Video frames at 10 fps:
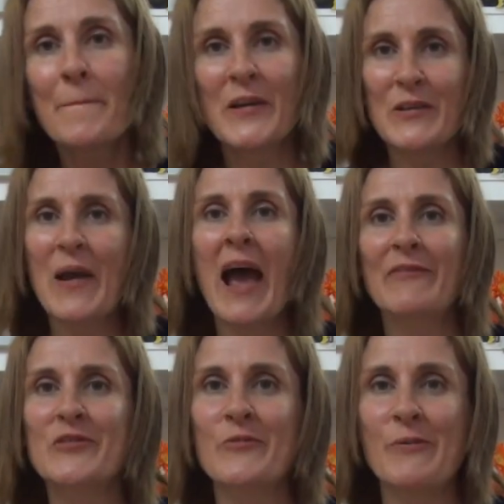But you
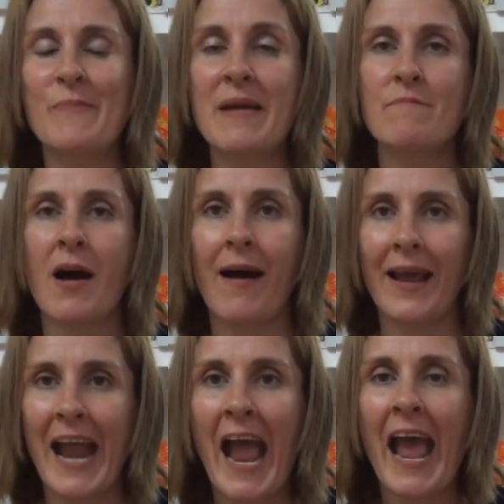have to remember
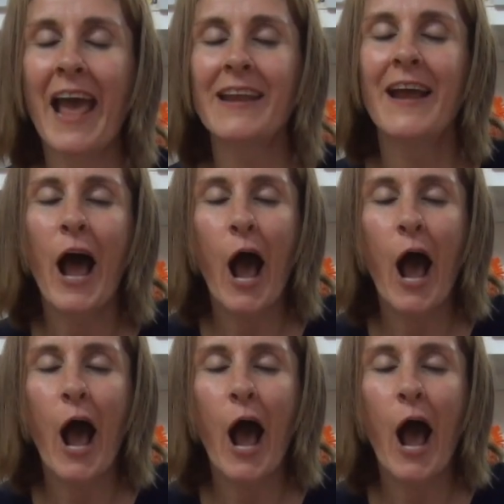I'd had